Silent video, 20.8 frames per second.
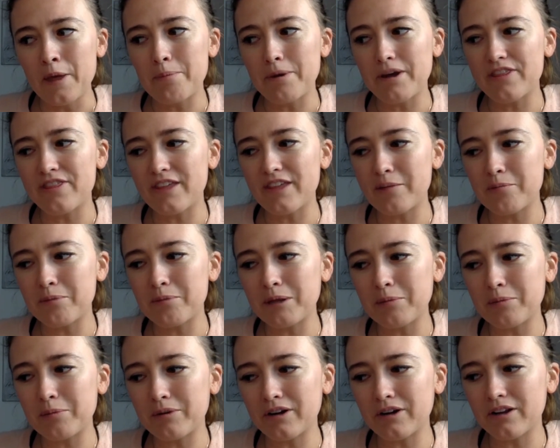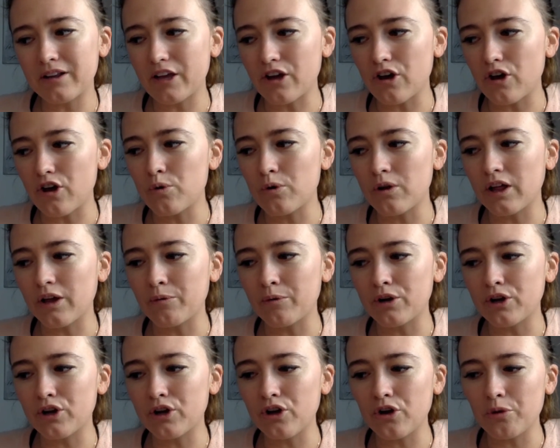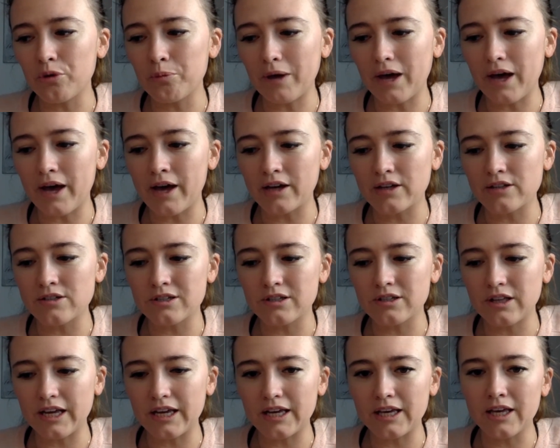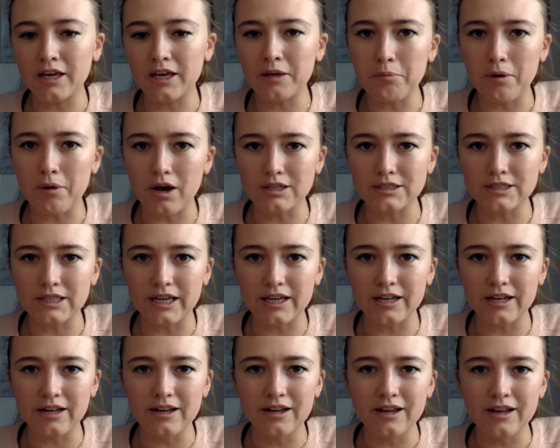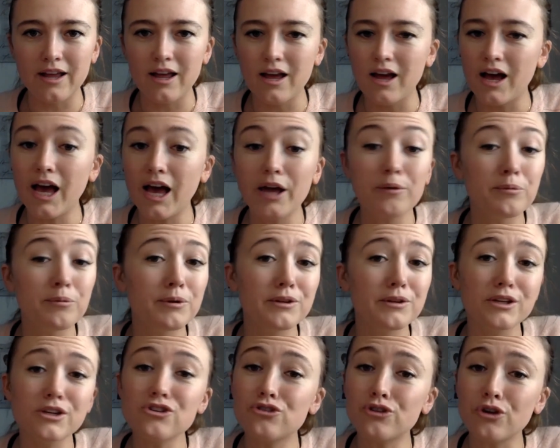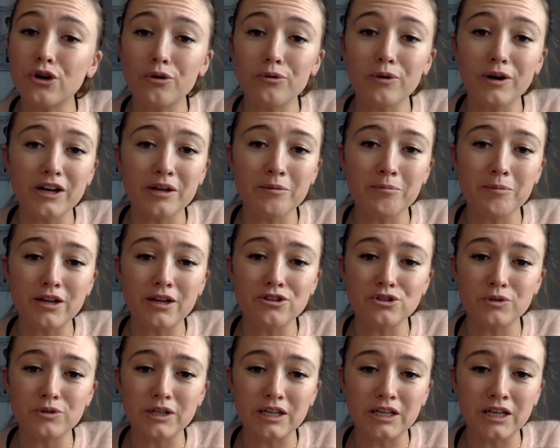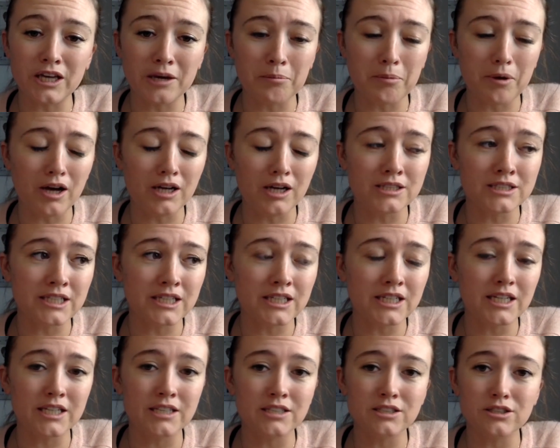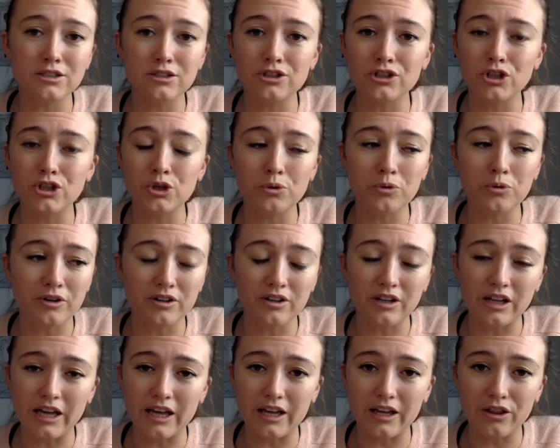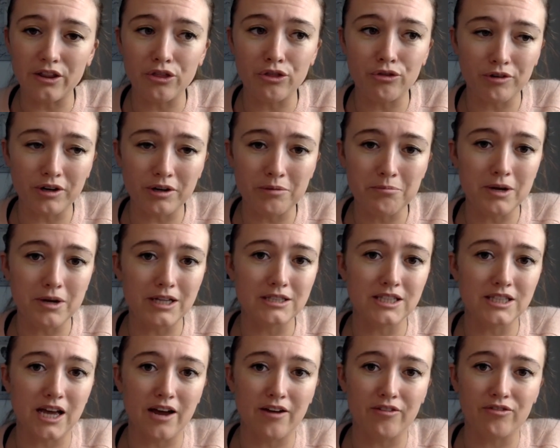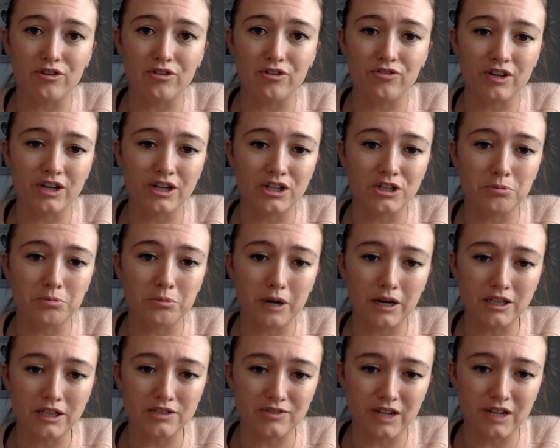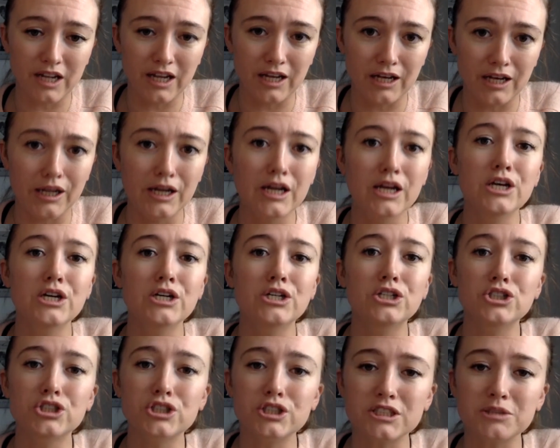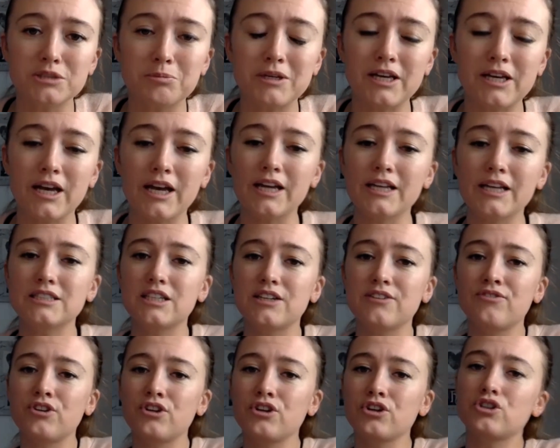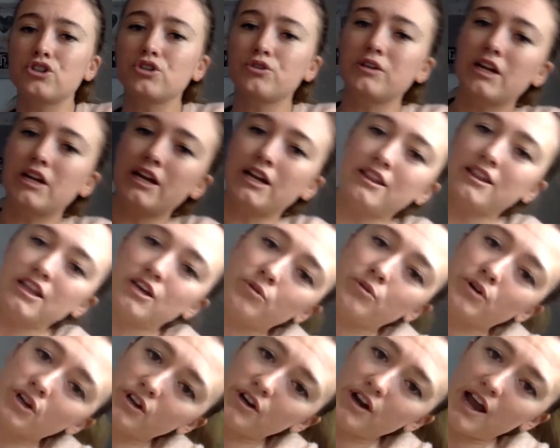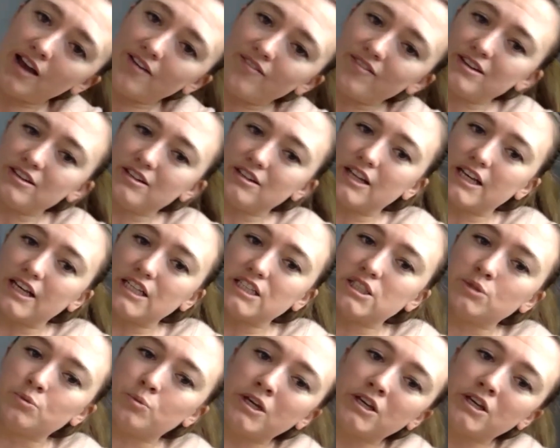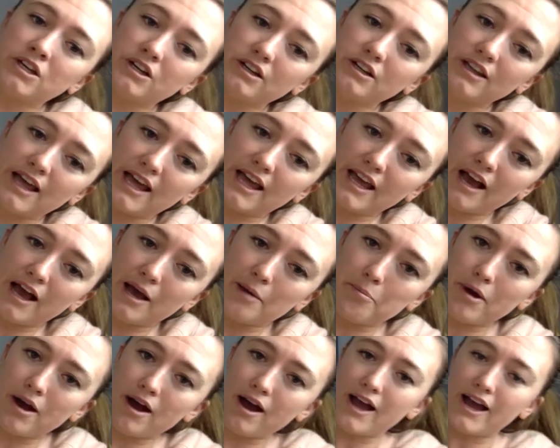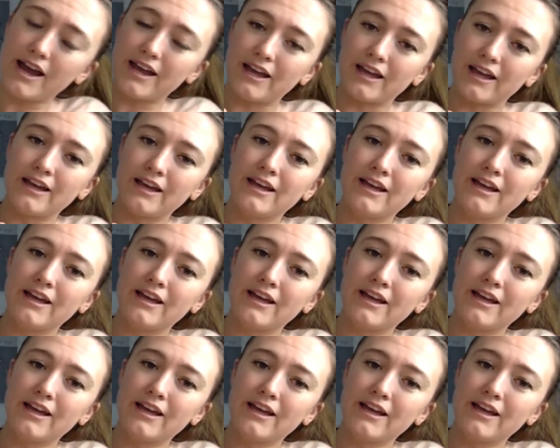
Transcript: But then people are like, oh, well, I want to go back to like kickboxing. I really don't recommend doing kickboxing until you are like 3 months after you finish breastfeeding, just because if you're doing anything where you're having to like swing your leg up high,